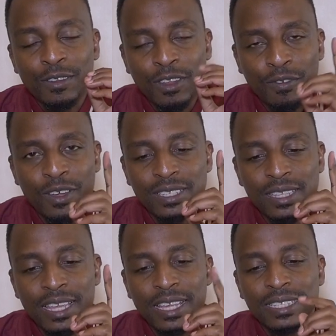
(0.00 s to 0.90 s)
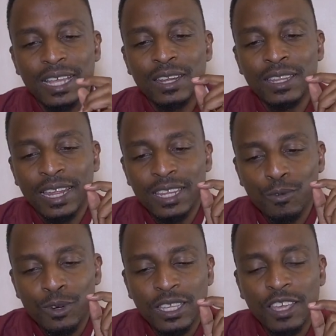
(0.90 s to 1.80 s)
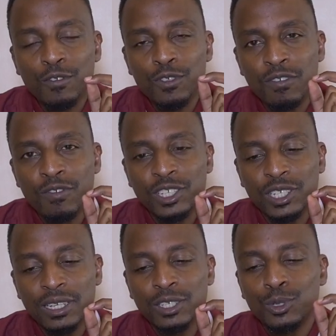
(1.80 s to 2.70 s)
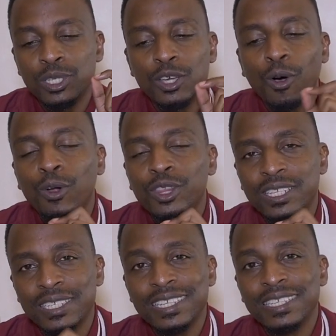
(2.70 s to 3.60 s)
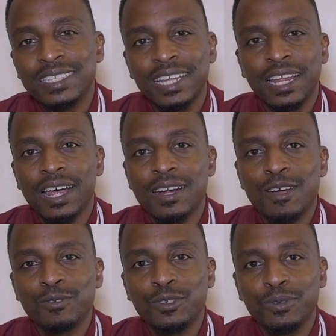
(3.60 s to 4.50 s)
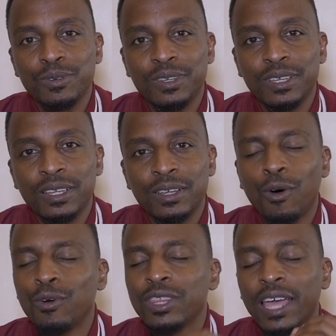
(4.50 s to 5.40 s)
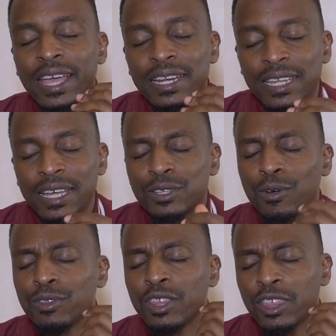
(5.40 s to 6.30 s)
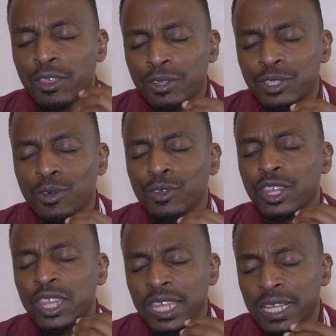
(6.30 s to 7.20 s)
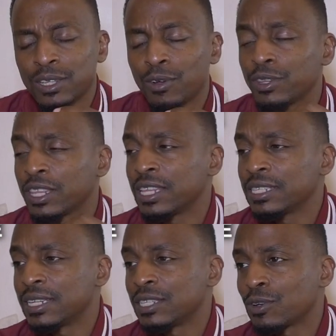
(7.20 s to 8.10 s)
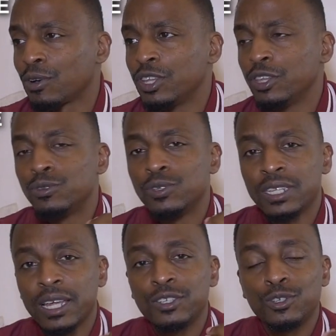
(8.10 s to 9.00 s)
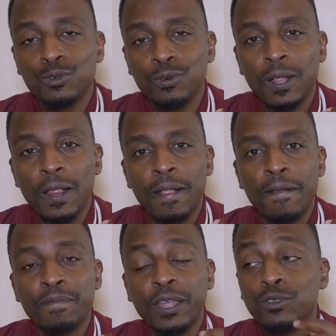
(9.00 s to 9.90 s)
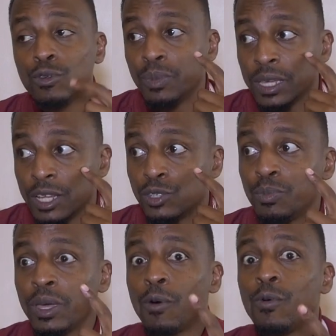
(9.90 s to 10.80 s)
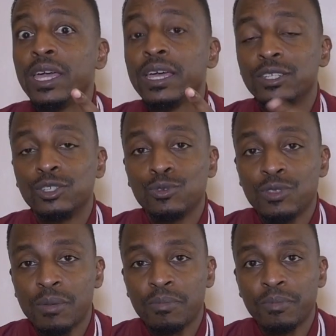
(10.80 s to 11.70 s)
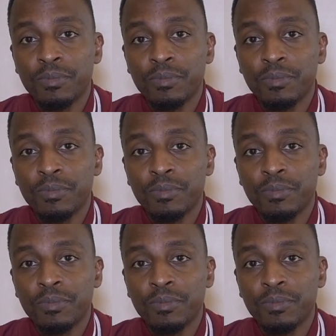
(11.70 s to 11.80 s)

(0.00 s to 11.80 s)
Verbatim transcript: The first thing is that, that he would give you the vision to see all the seeds that are around you, all the ideas, all the thoughts, all the things, all the things that he's calling you to tend to, that you begin to be awakened to them.